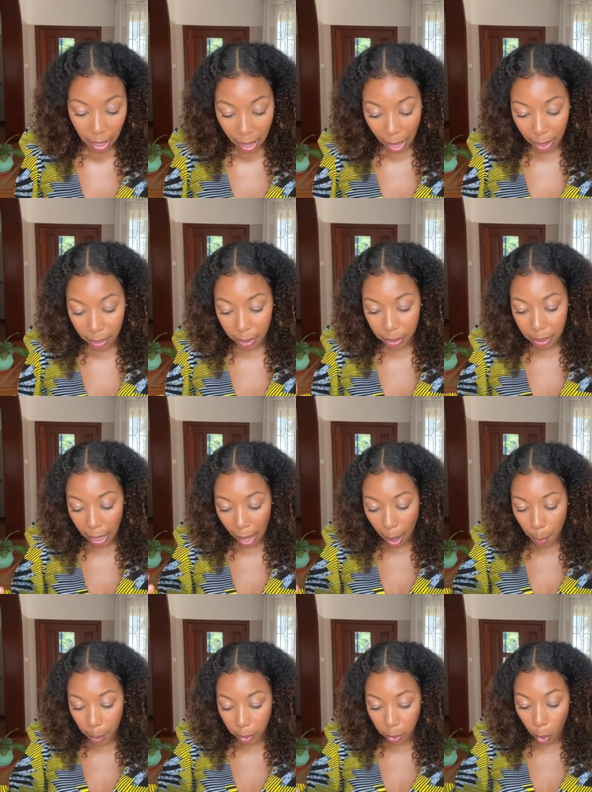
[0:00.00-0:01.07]
And this
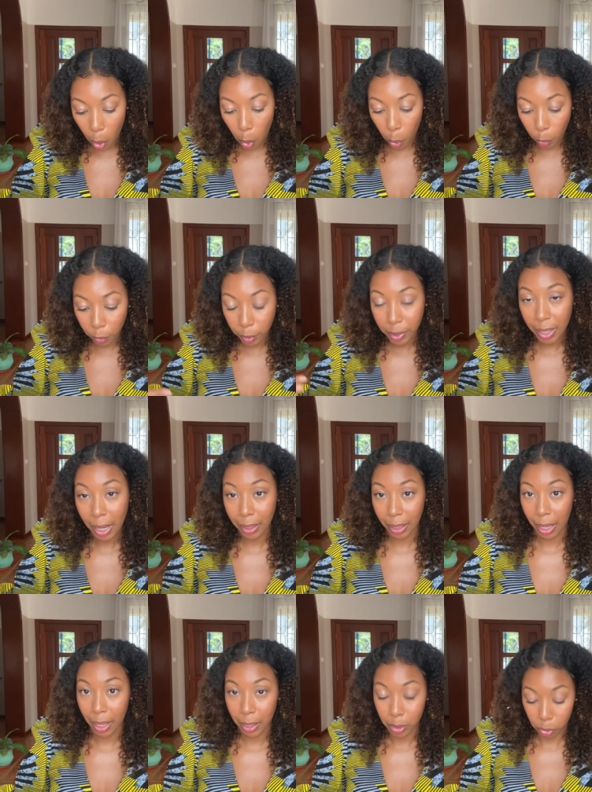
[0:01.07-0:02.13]
happened over
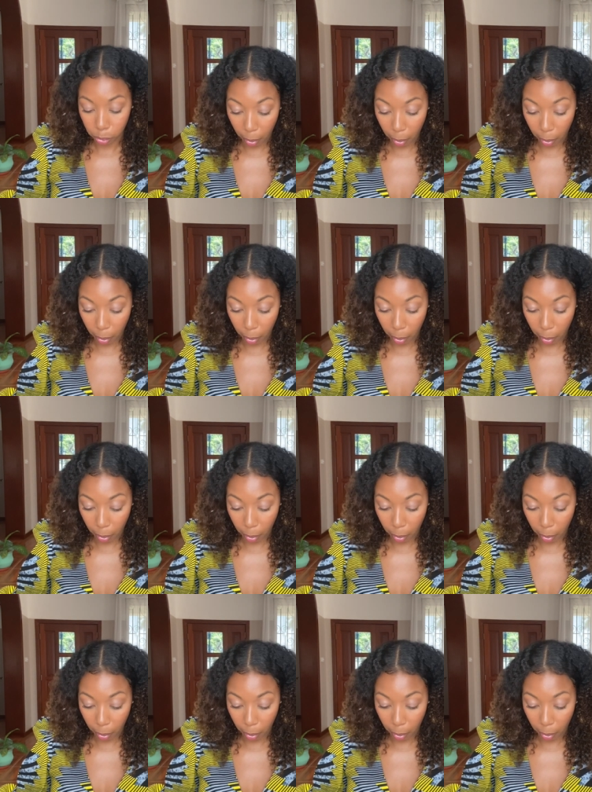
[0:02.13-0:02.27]
decades,